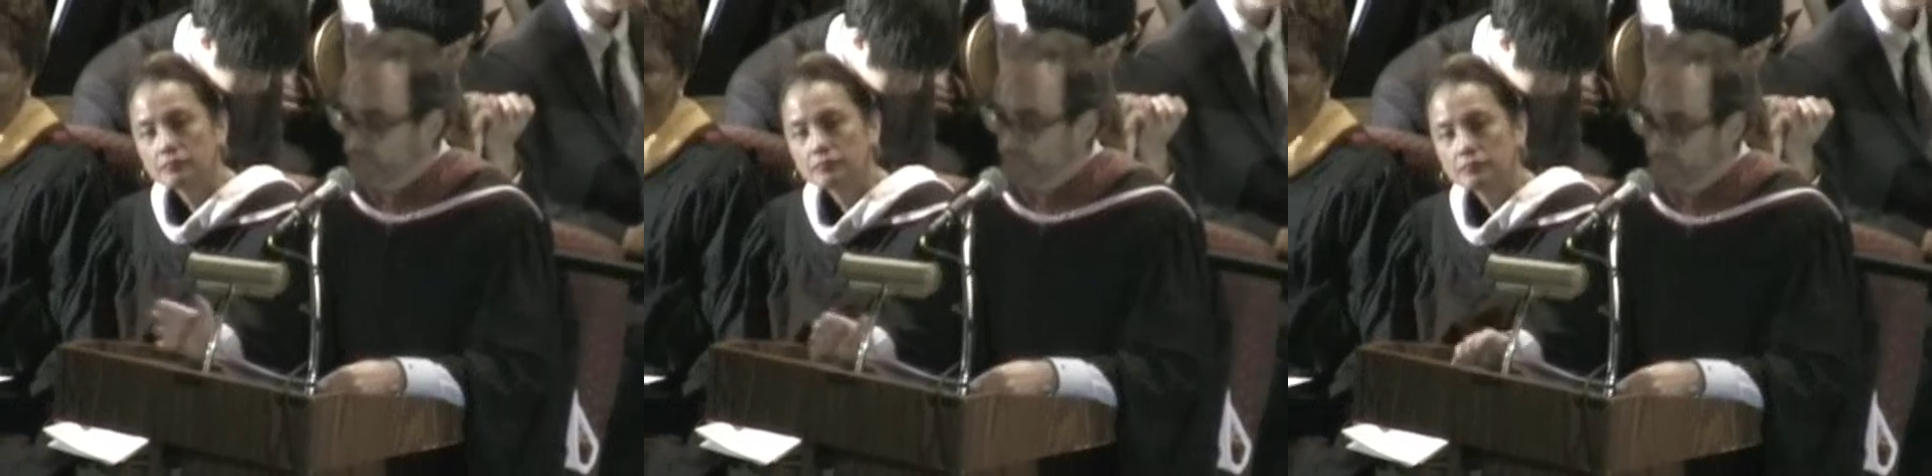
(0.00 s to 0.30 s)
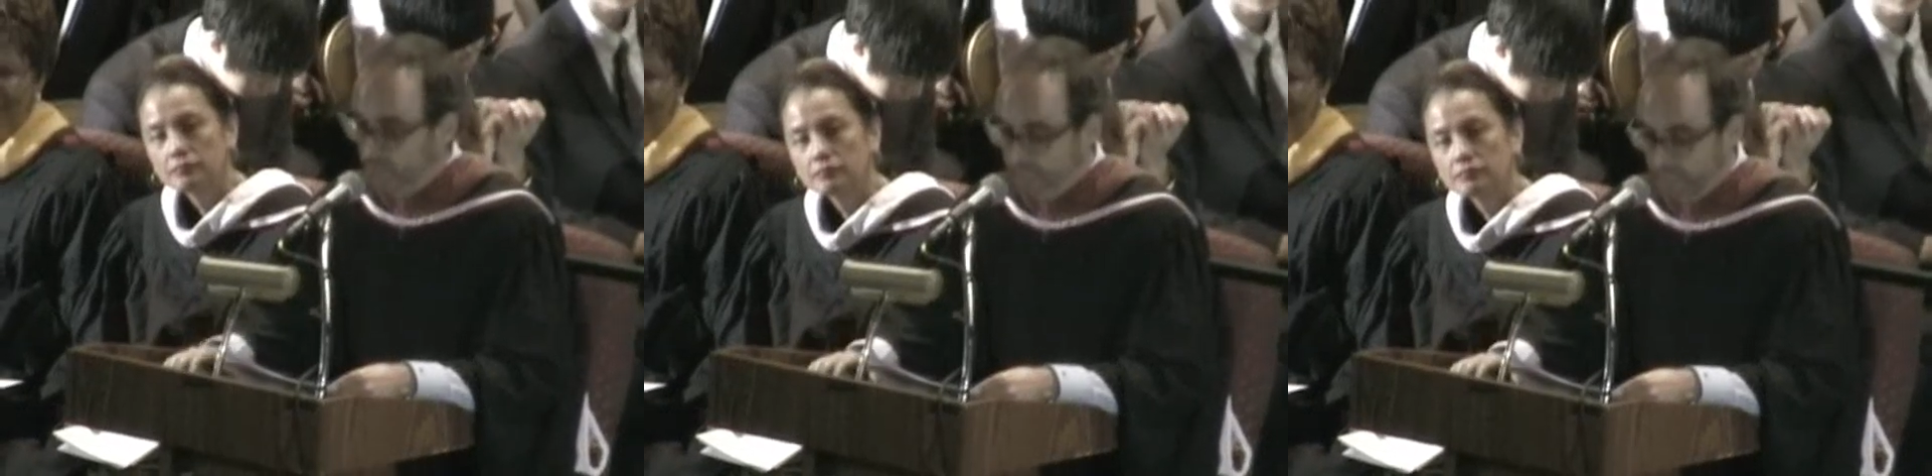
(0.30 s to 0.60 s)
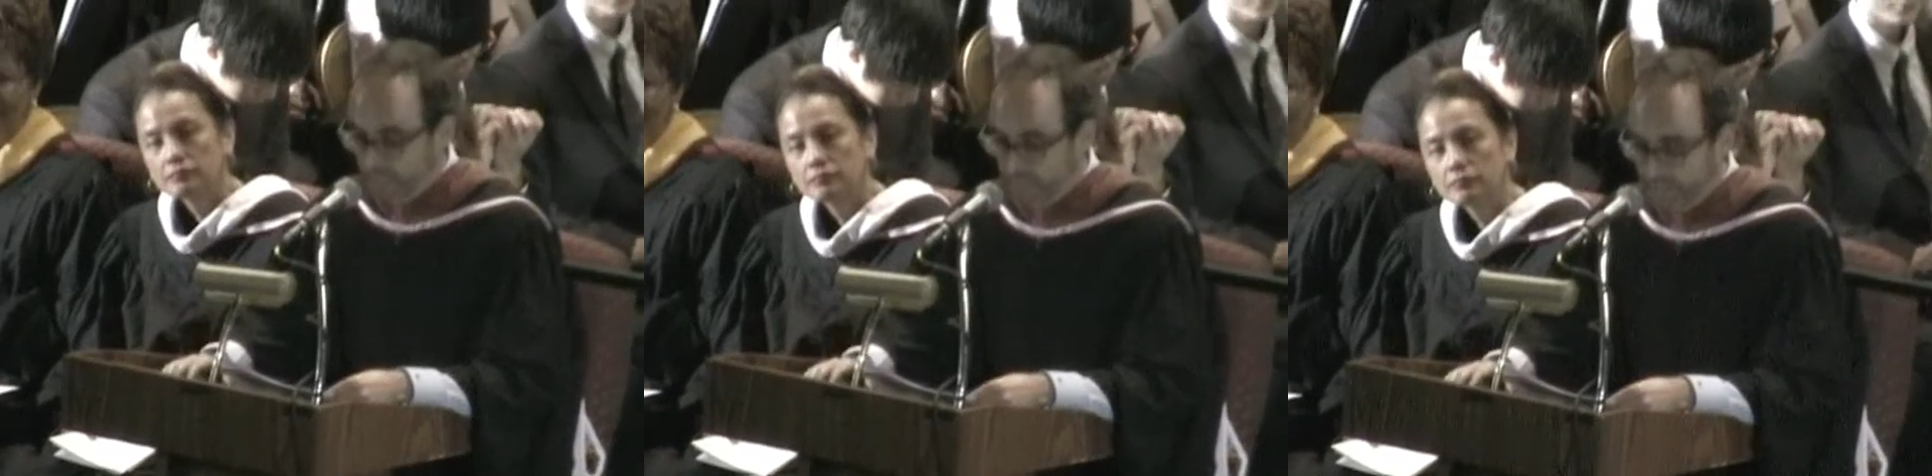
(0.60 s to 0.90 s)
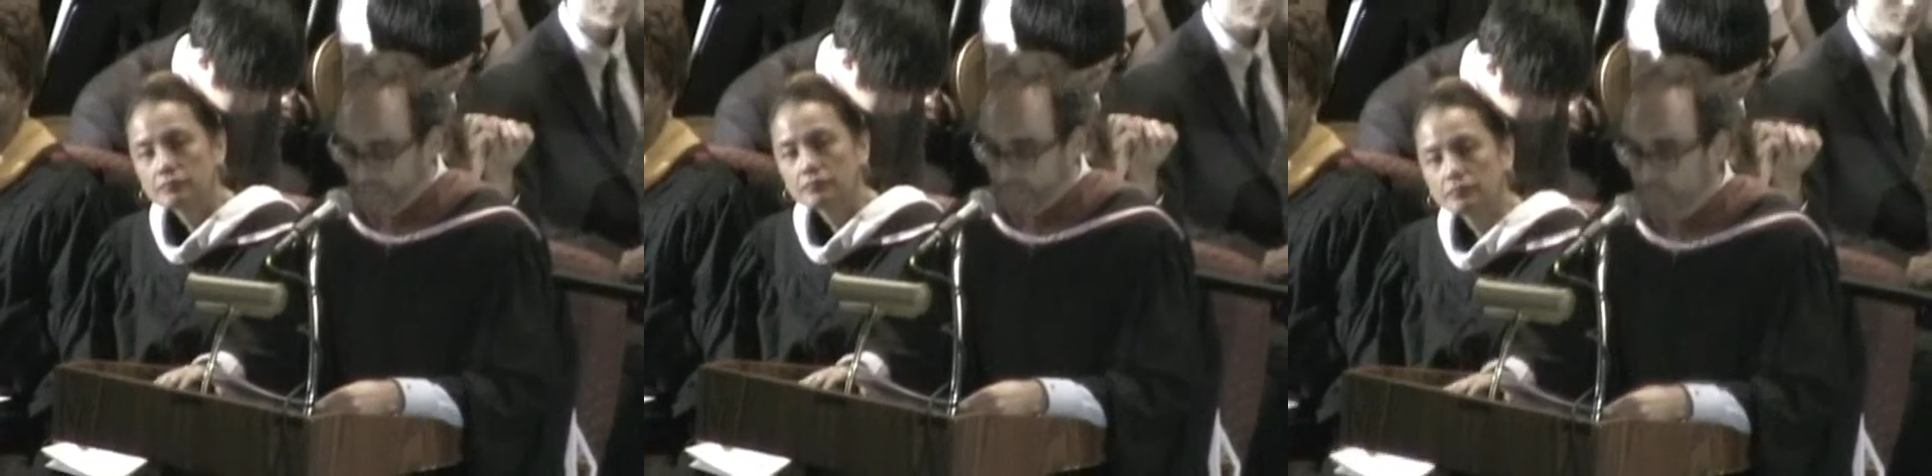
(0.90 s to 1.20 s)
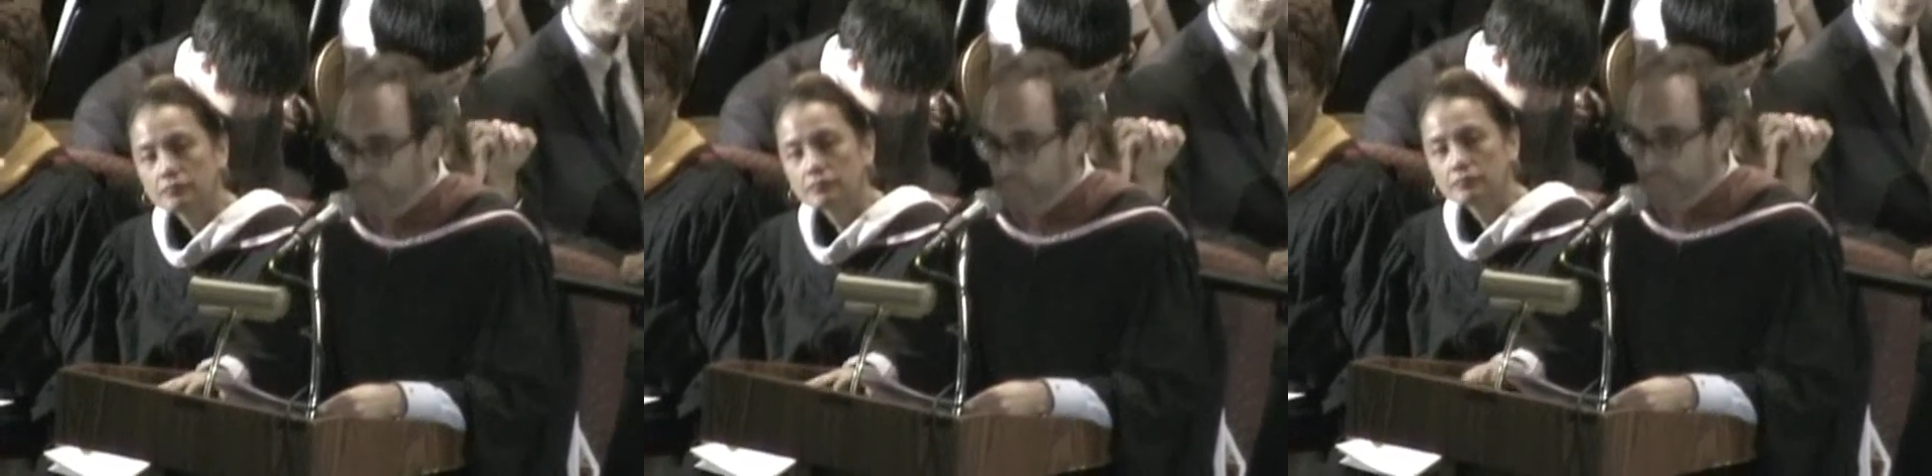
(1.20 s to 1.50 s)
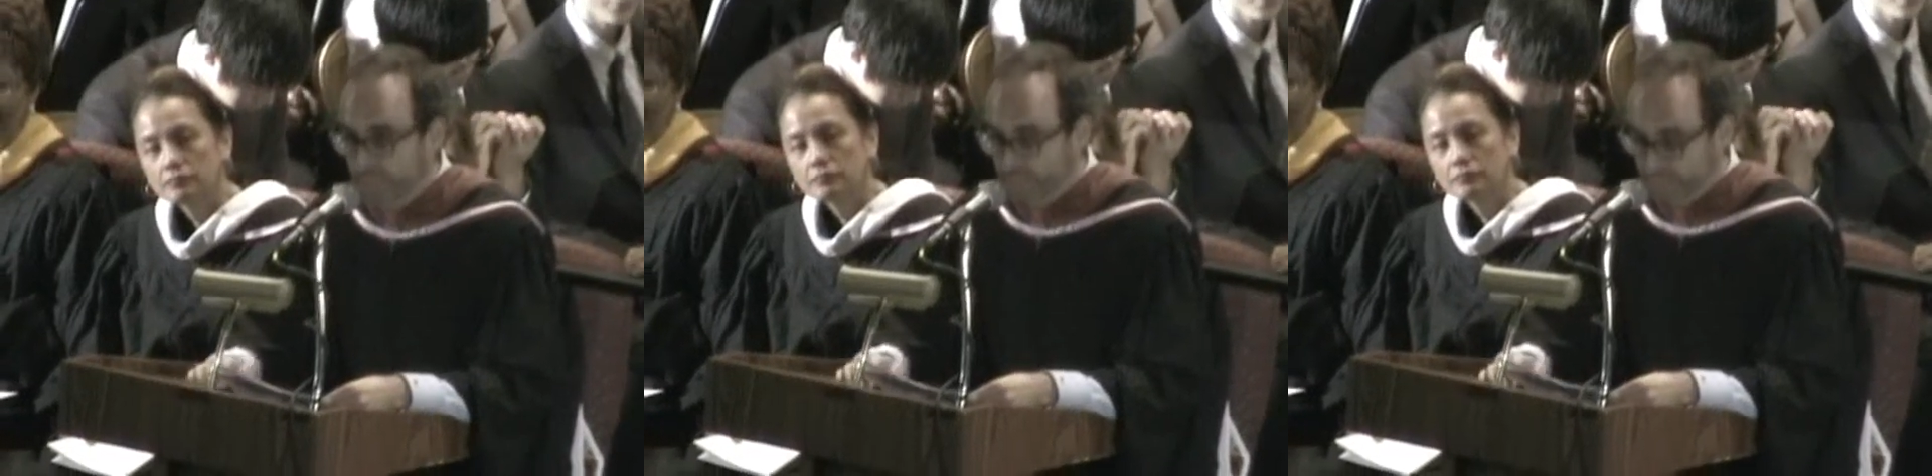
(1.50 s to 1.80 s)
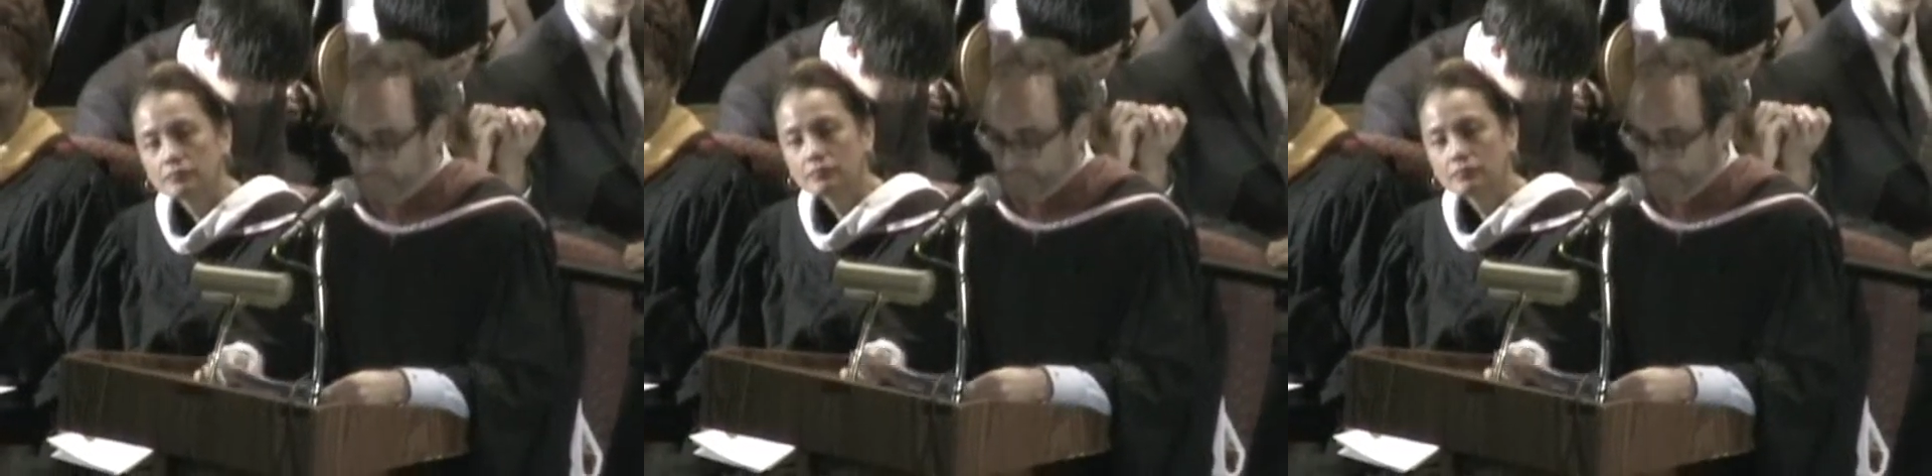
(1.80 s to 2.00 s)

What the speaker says: sometimes athletic part of life.